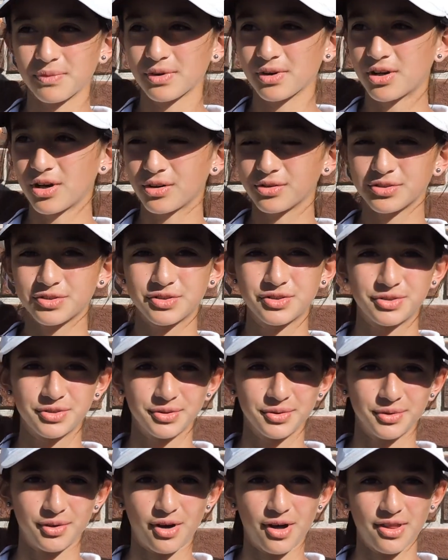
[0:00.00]
goes
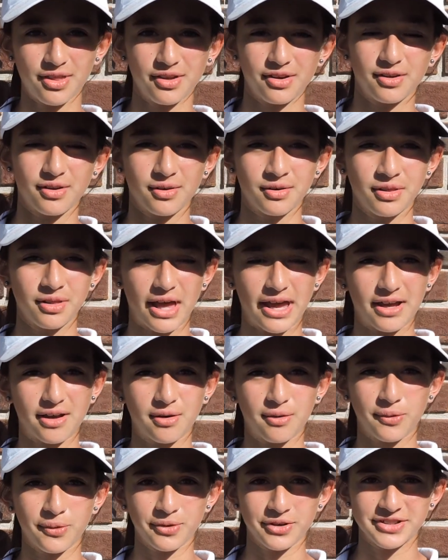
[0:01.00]
to other like
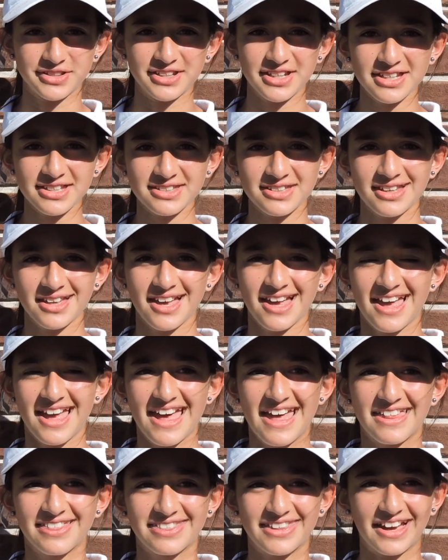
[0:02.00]
courses
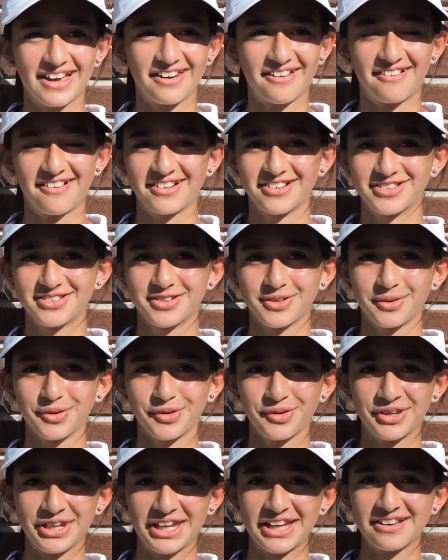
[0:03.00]
that are so
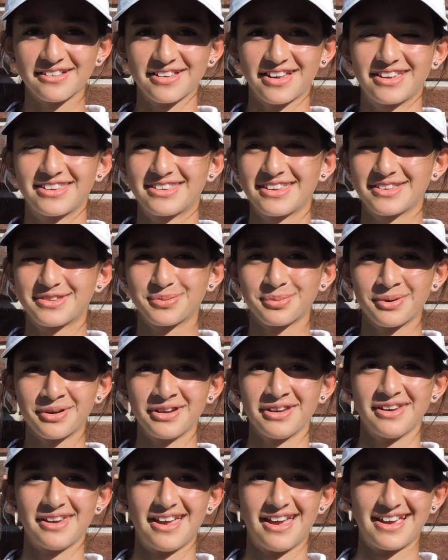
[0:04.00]
unique. Like this
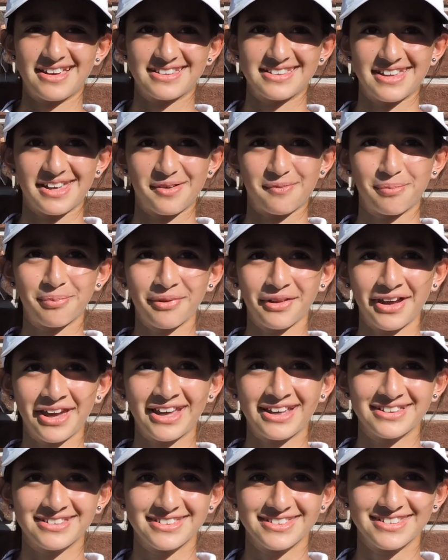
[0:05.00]
one has like
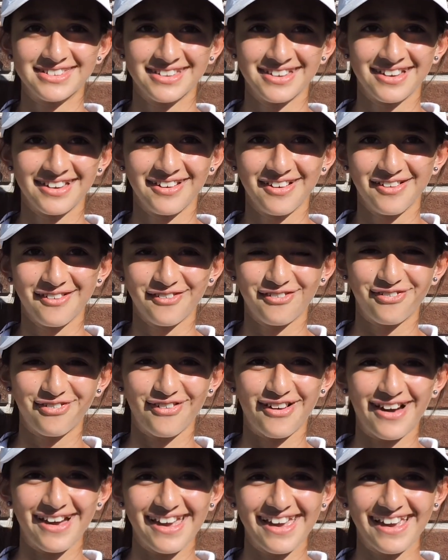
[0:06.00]
planes
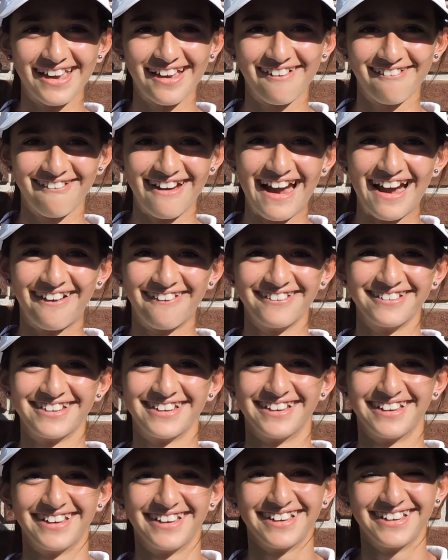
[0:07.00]
flying around,
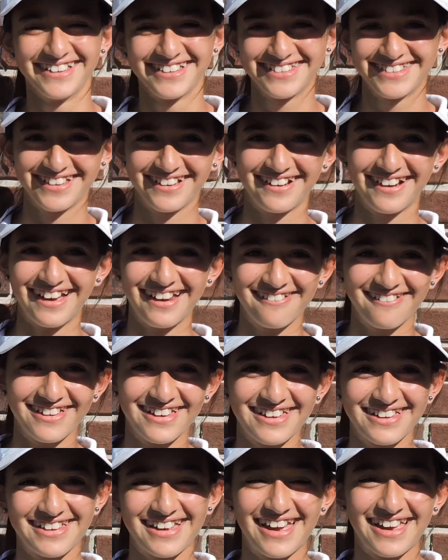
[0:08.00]
so I
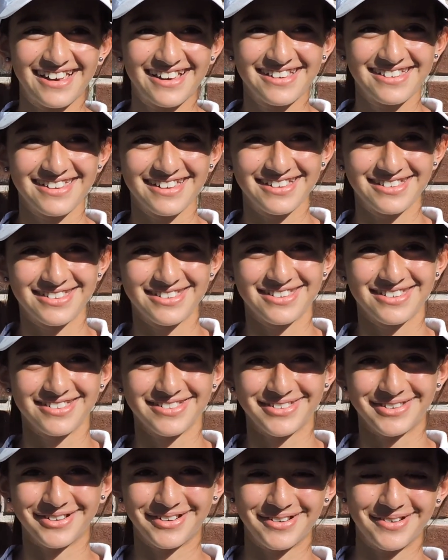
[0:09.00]
really like this
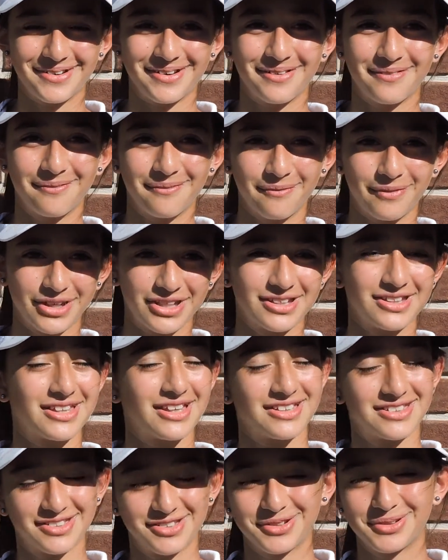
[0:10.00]
turn with
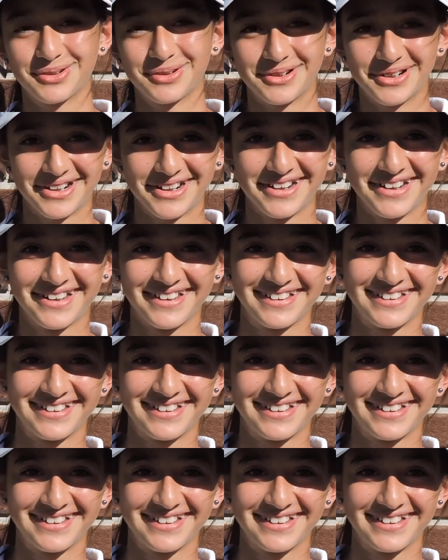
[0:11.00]
this tour.